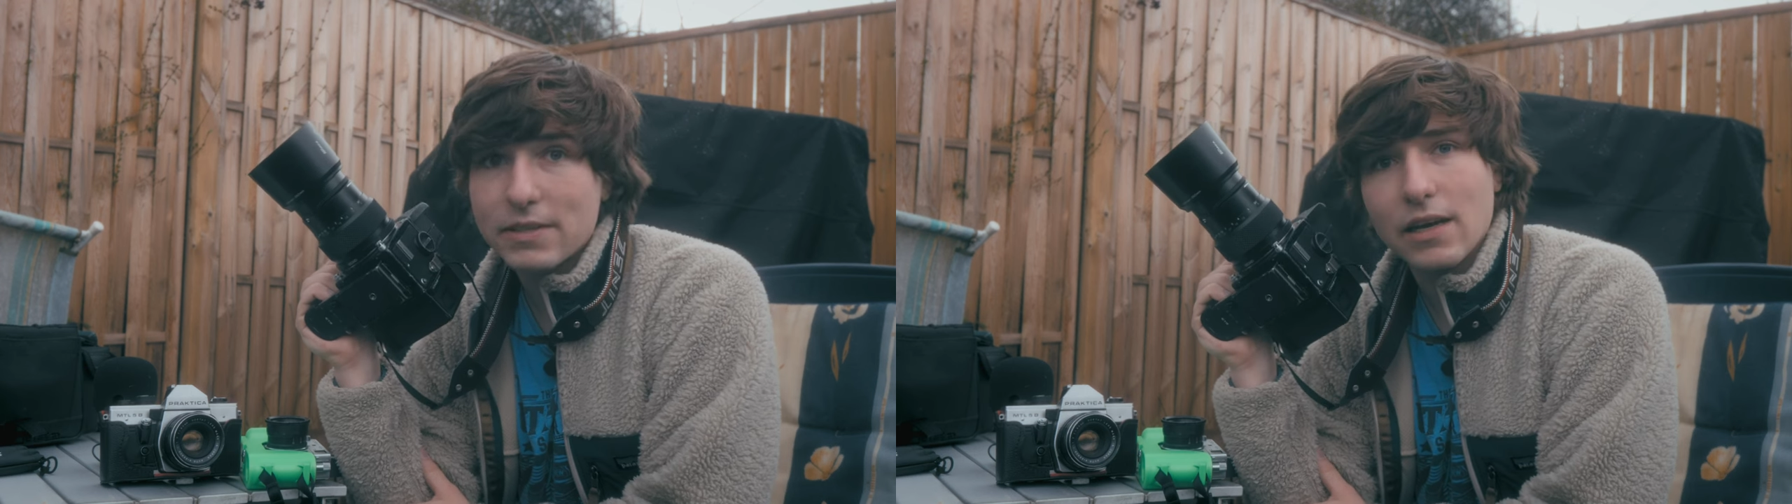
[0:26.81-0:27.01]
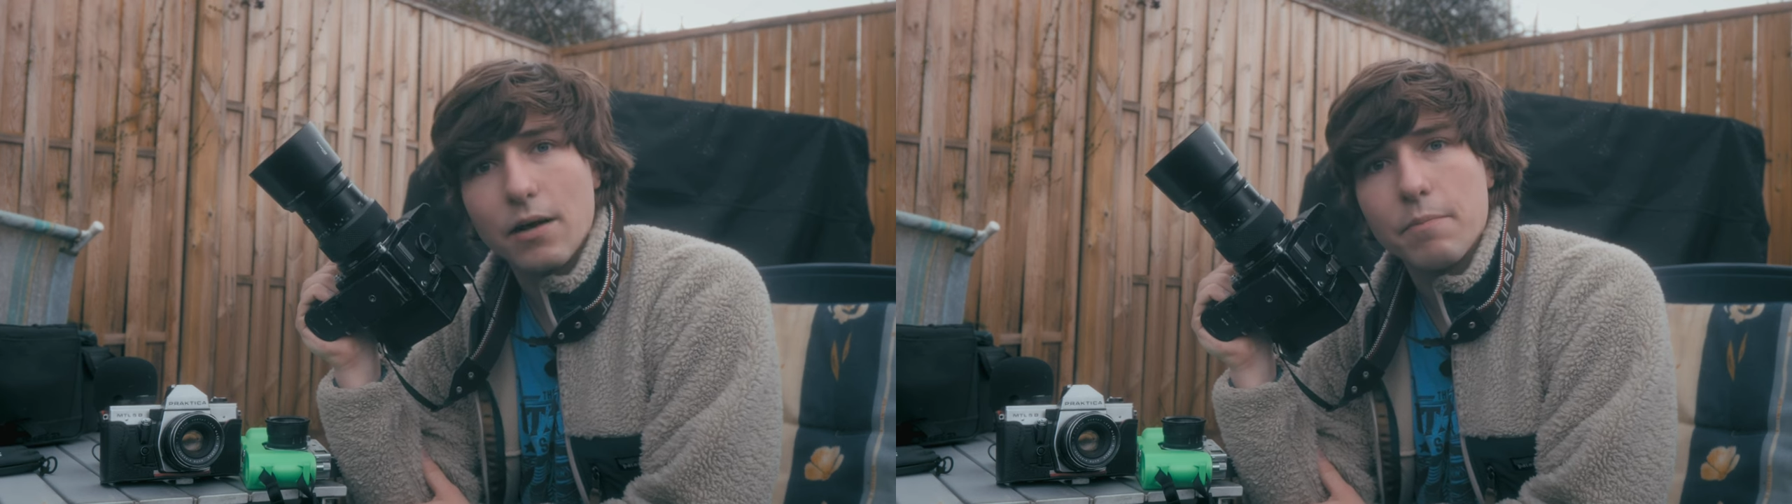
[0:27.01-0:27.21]

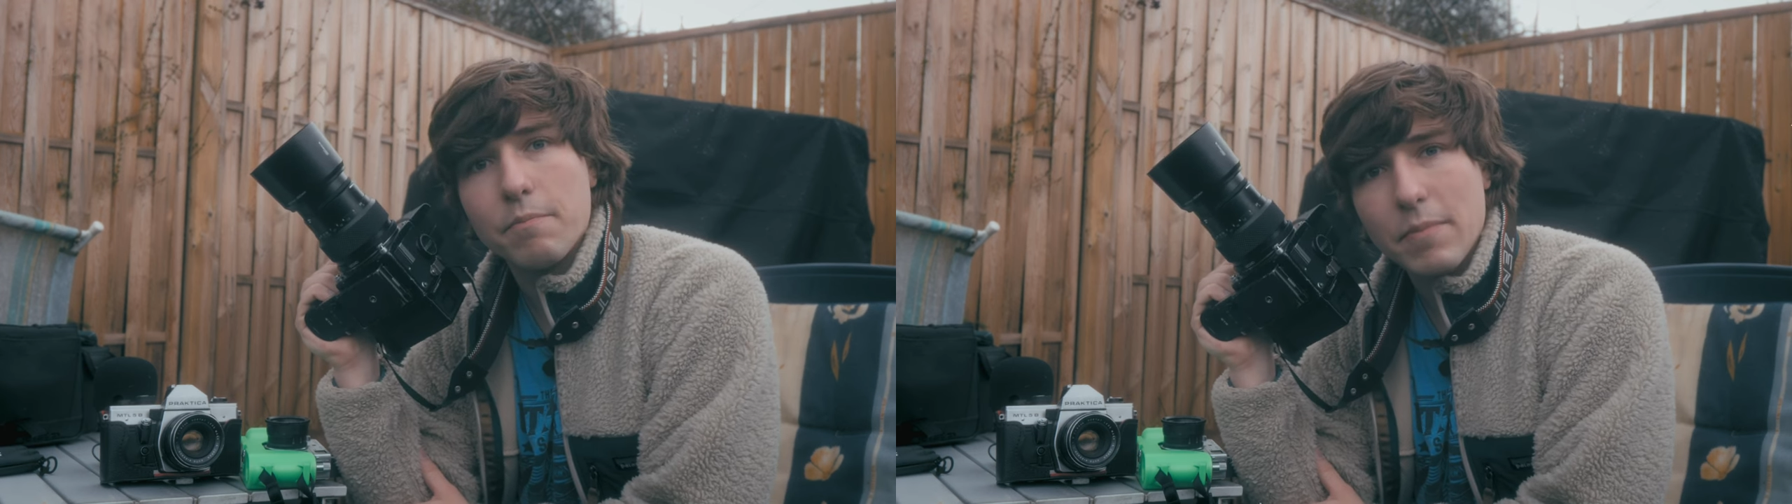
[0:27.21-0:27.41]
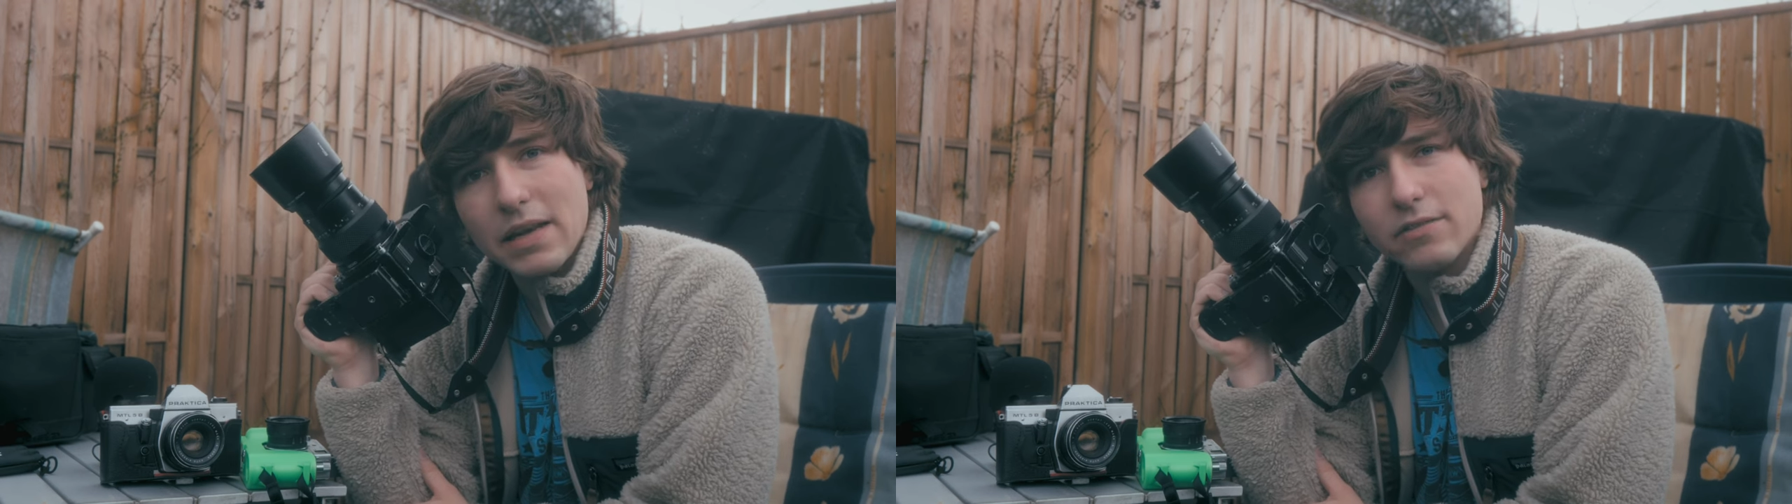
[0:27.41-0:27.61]
there are
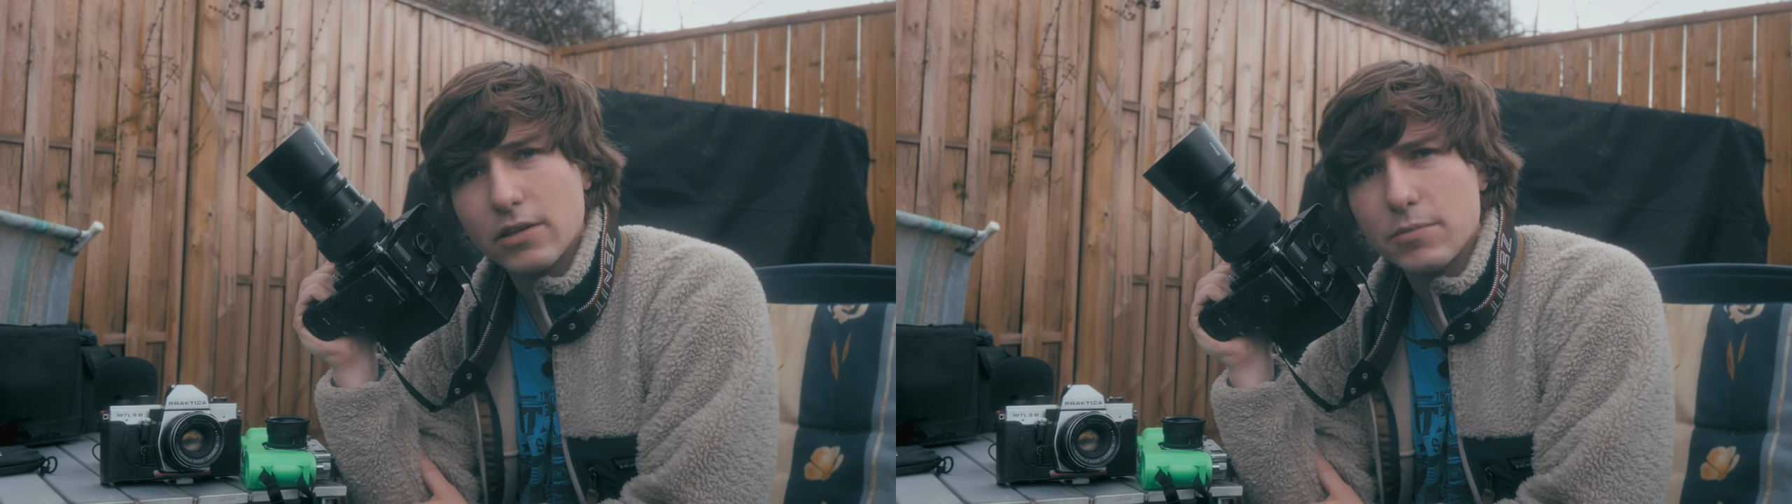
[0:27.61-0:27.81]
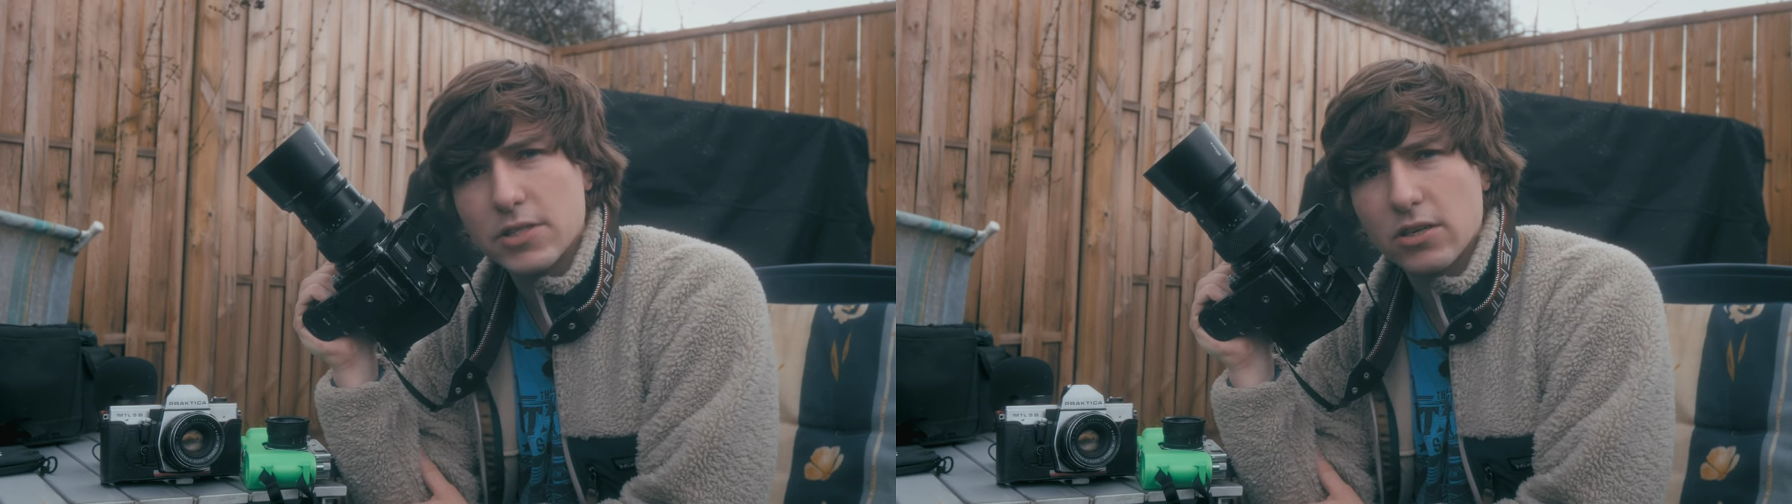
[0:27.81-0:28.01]
many
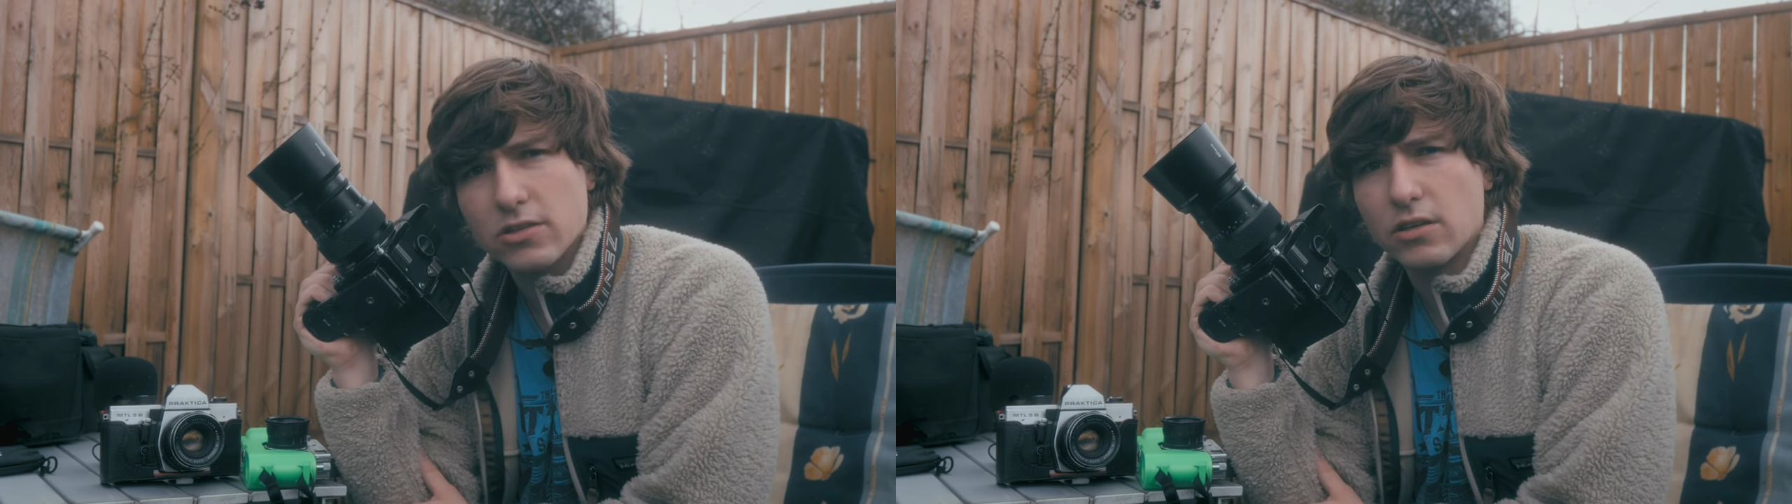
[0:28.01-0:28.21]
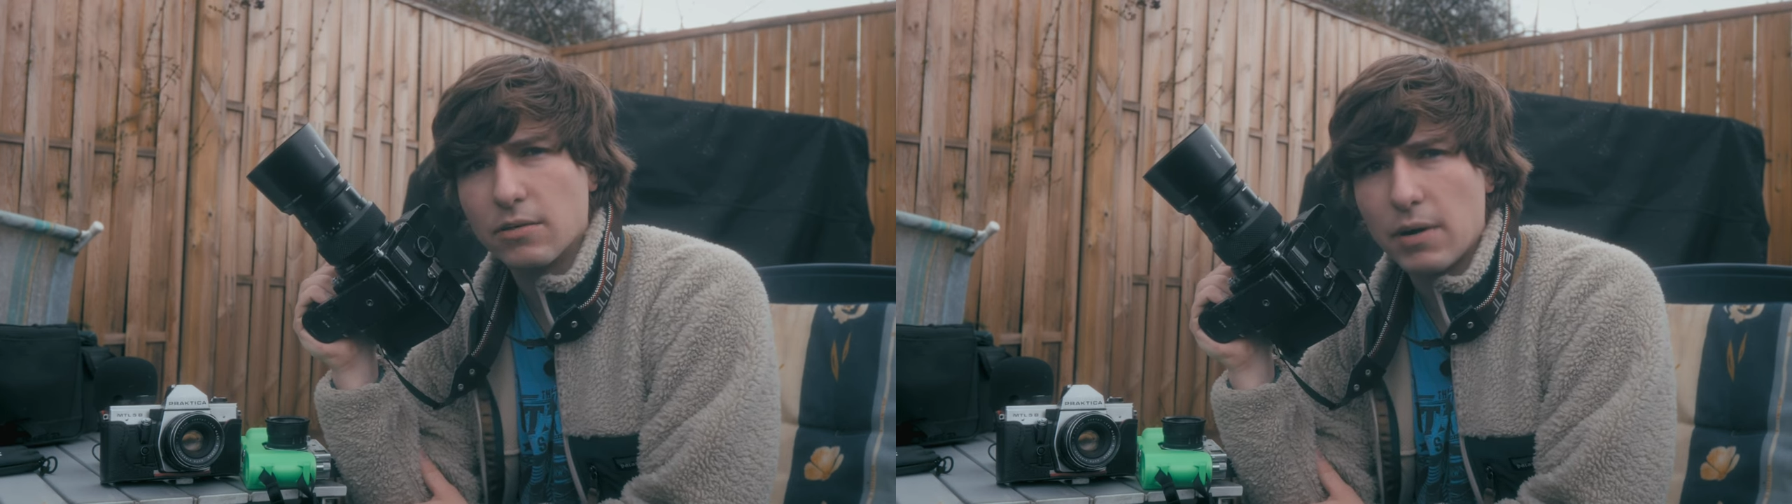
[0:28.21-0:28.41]
film stocks
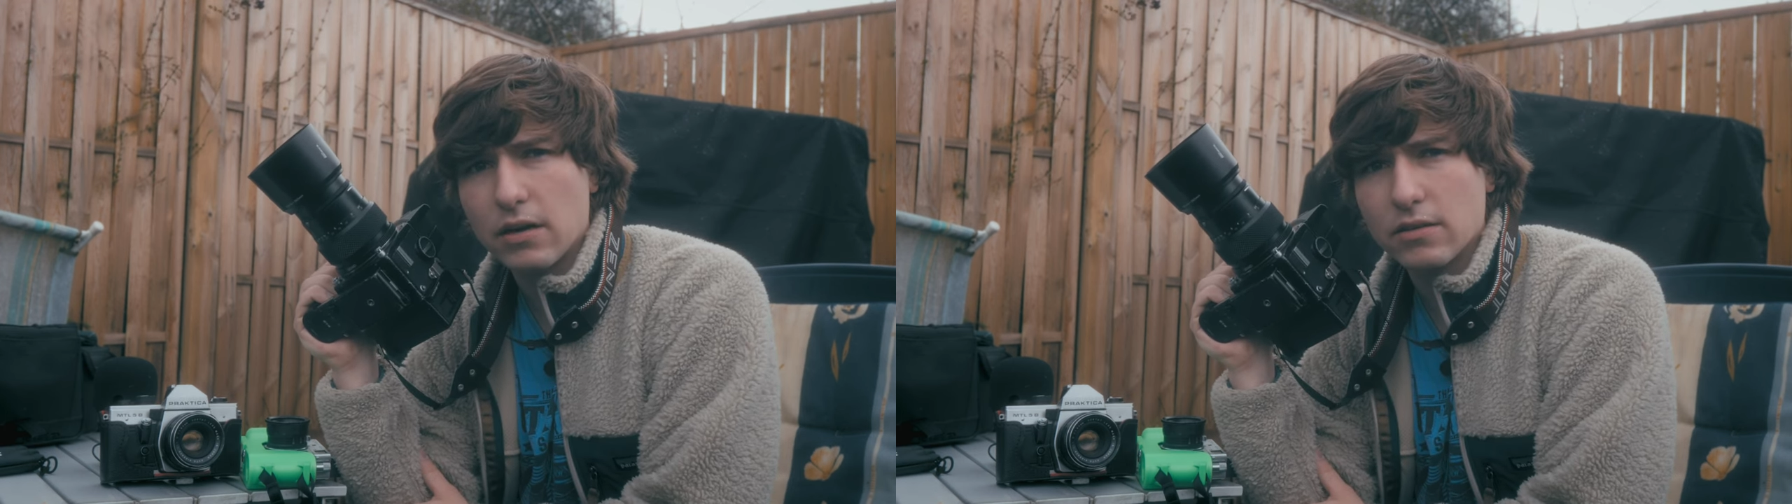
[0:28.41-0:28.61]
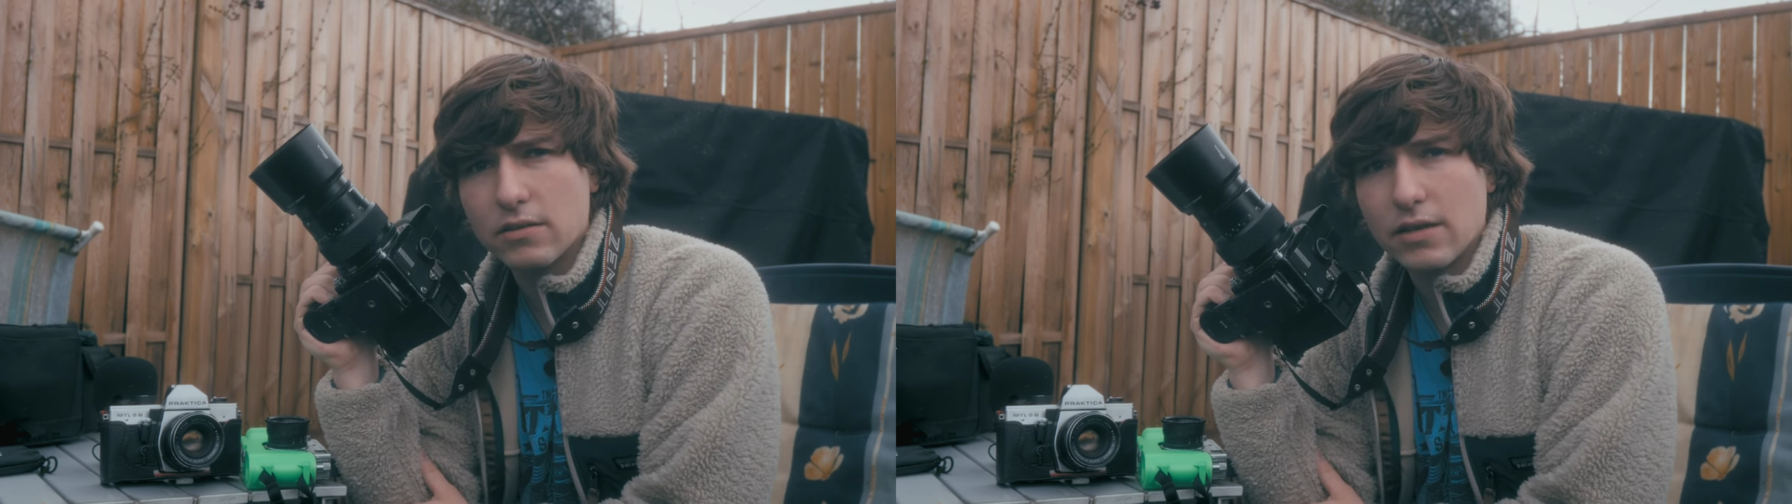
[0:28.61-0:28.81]
on the
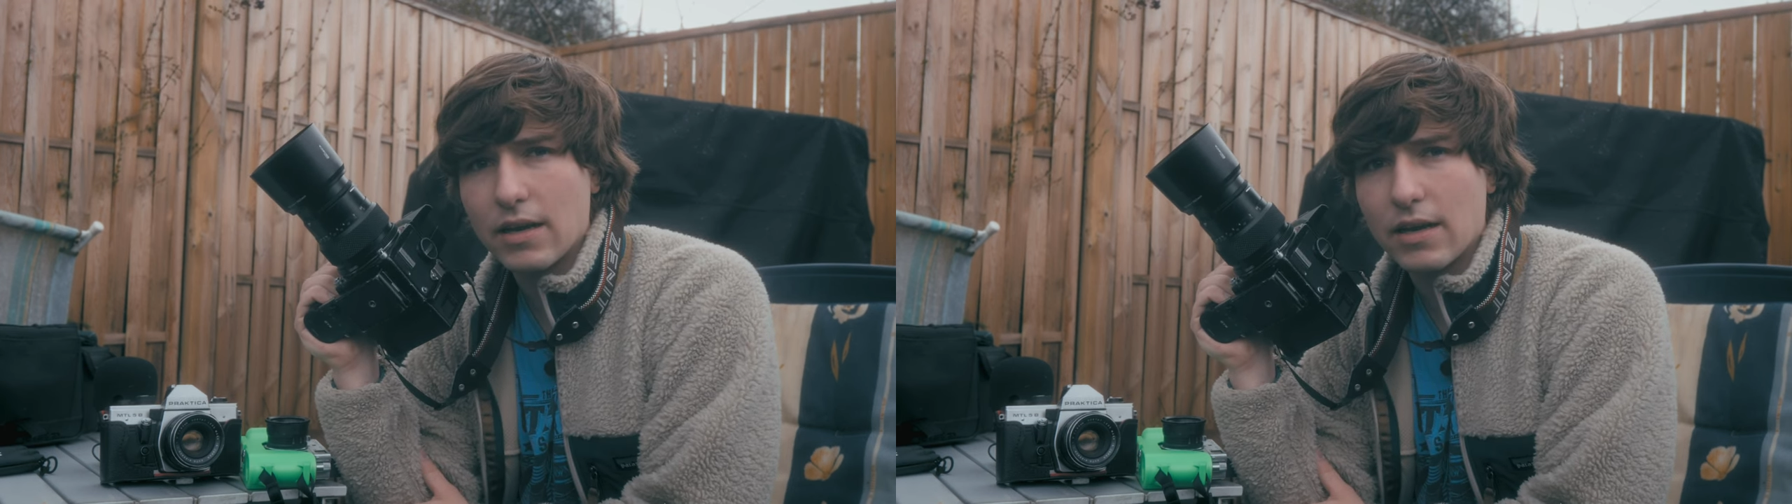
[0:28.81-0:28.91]
market